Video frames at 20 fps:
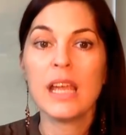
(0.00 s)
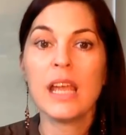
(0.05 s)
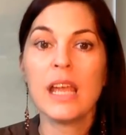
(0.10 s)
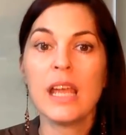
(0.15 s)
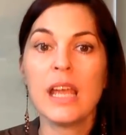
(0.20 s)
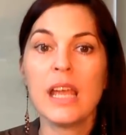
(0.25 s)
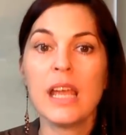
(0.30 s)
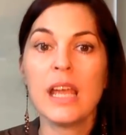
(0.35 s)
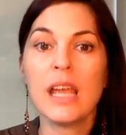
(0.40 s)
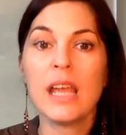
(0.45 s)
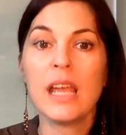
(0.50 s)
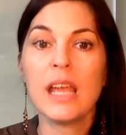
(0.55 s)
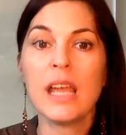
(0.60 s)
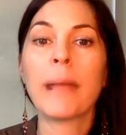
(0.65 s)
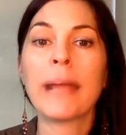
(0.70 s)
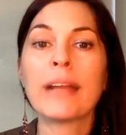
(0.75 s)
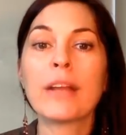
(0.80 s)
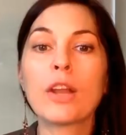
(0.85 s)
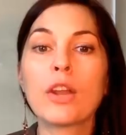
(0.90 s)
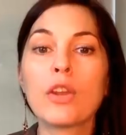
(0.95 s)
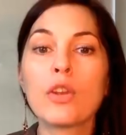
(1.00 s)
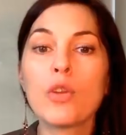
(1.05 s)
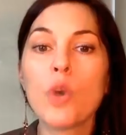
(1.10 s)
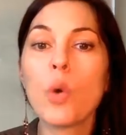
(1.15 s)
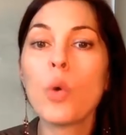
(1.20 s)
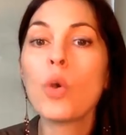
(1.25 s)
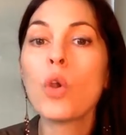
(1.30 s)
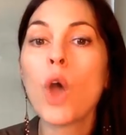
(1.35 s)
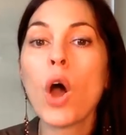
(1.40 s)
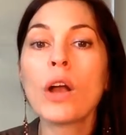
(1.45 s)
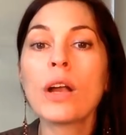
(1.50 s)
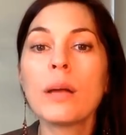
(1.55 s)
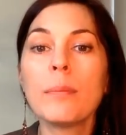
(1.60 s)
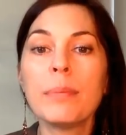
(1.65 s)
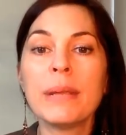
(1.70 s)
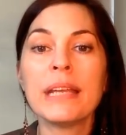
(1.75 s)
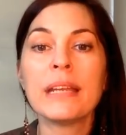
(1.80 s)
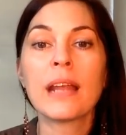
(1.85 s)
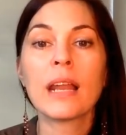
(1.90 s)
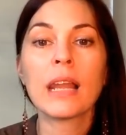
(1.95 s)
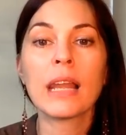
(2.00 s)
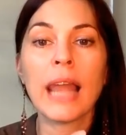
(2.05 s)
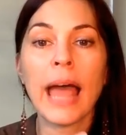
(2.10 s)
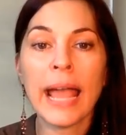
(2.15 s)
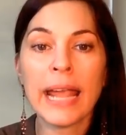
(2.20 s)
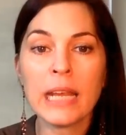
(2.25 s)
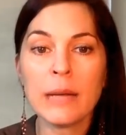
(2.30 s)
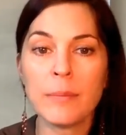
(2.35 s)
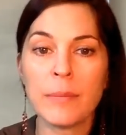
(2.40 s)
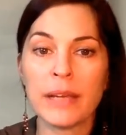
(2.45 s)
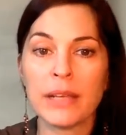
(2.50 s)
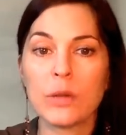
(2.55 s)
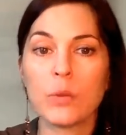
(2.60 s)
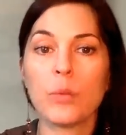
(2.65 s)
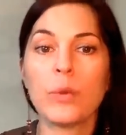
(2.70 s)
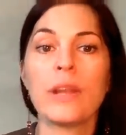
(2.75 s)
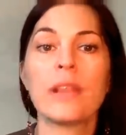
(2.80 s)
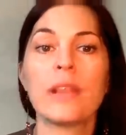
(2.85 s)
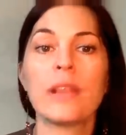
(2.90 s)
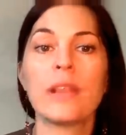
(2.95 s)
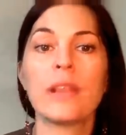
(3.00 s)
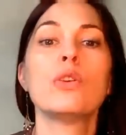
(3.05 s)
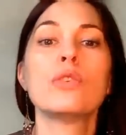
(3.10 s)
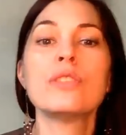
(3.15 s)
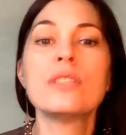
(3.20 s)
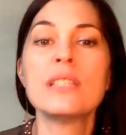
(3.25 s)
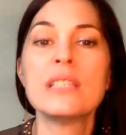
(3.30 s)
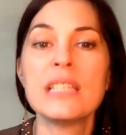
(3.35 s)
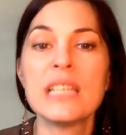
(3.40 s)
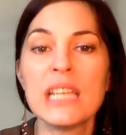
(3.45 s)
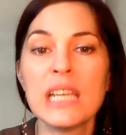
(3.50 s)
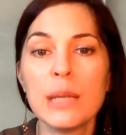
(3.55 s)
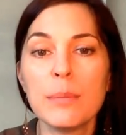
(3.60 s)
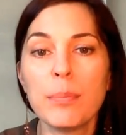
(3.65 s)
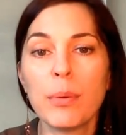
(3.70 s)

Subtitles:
and what might no longer be in alignment with your deep,